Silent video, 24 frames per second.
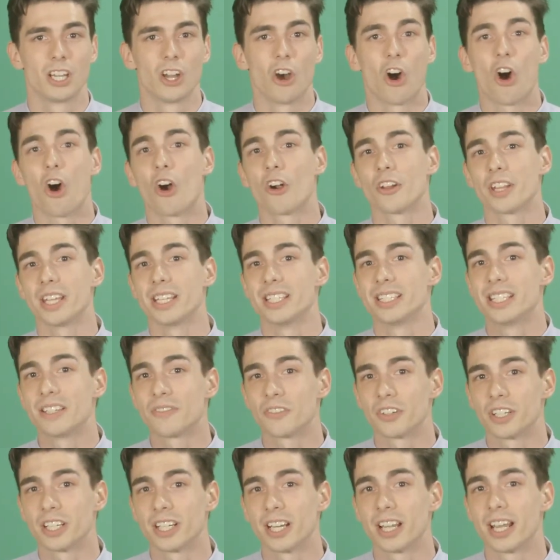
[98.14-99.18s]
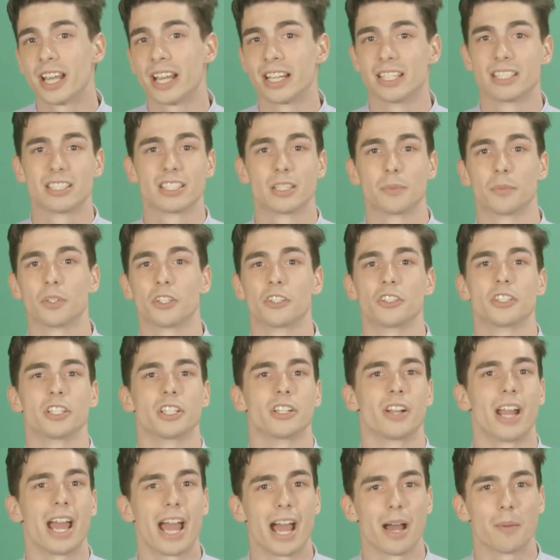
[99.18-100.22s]
Are they different and similar to
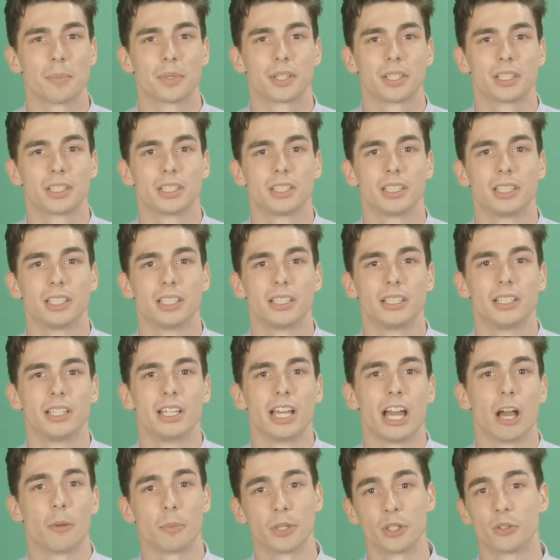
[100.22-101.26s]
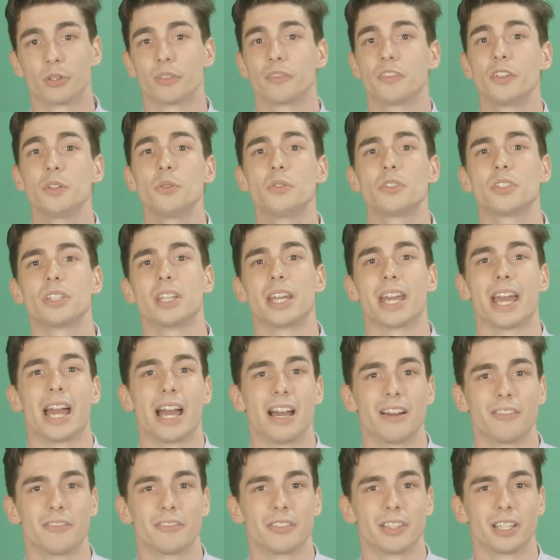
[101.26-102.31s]
your app? How many reviews do they
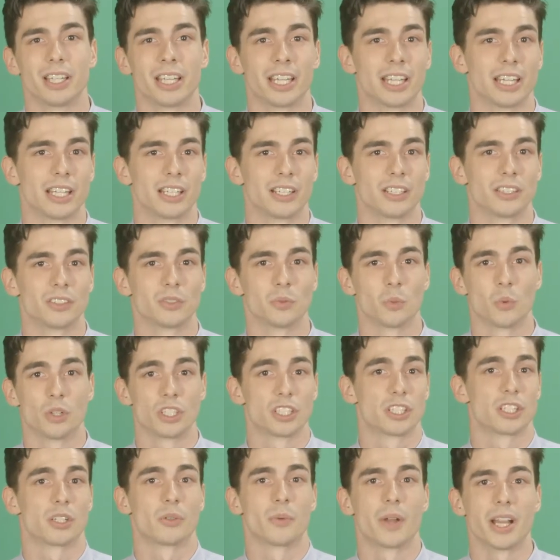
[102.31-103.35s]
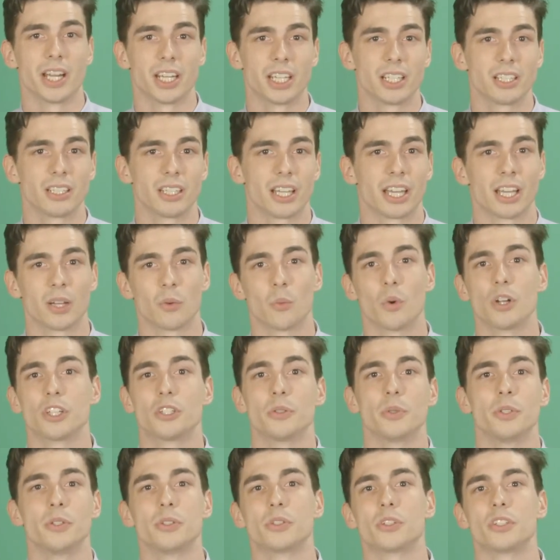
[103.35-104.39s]
have, and what's their rating, and what do
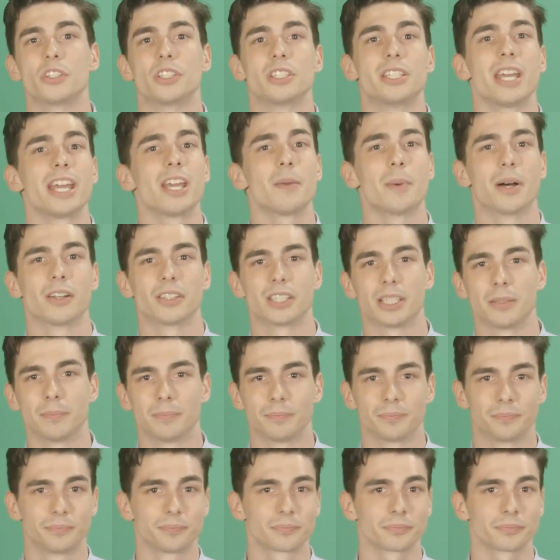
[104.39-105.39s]
users say about them?